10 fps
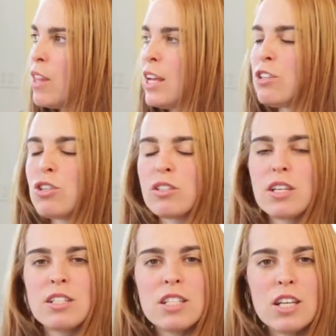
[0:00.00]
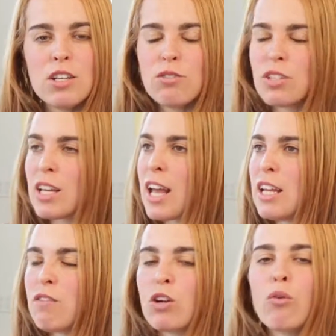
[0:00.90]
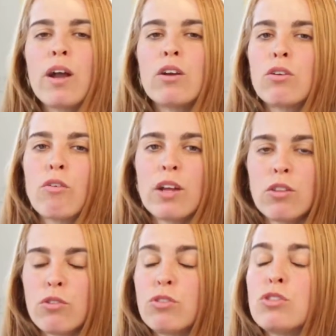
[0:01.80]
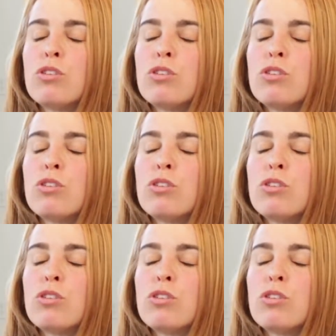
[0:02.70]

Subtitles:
it just continues to get even greater and greater,